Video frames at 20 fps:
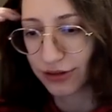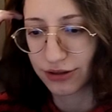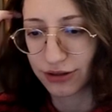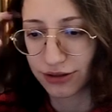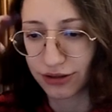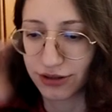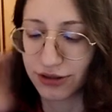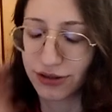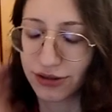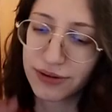
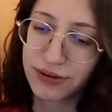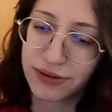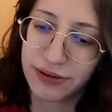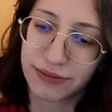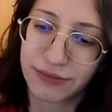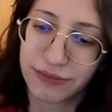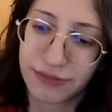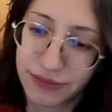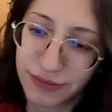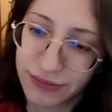
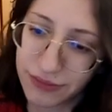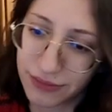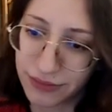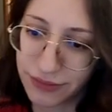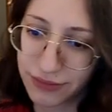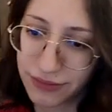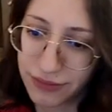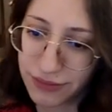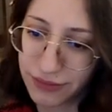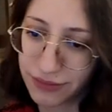
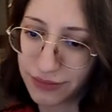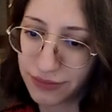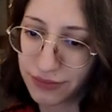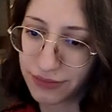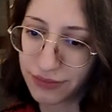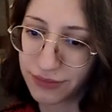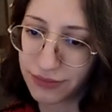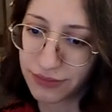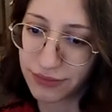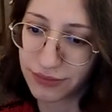
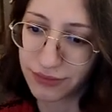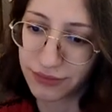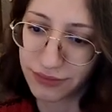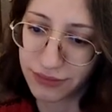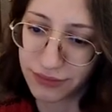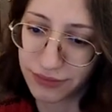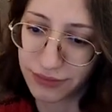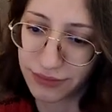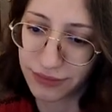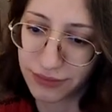
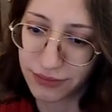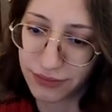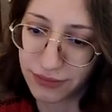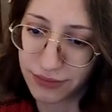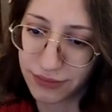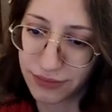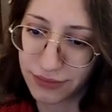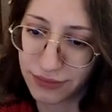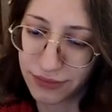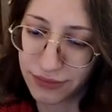
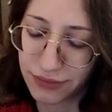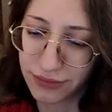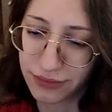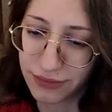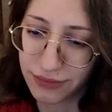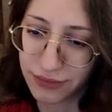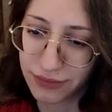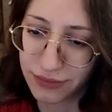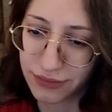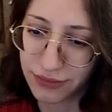
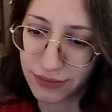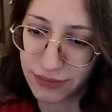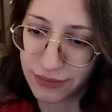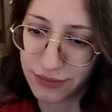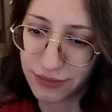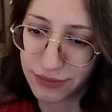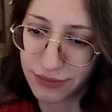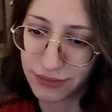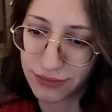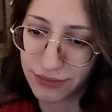
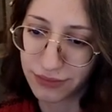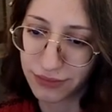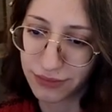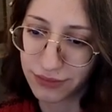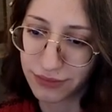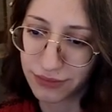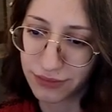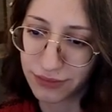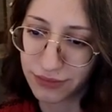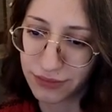
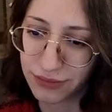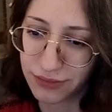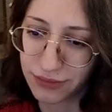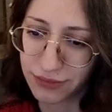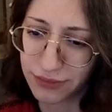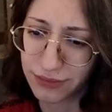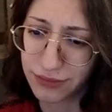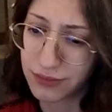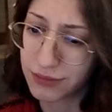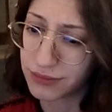(no one is talking)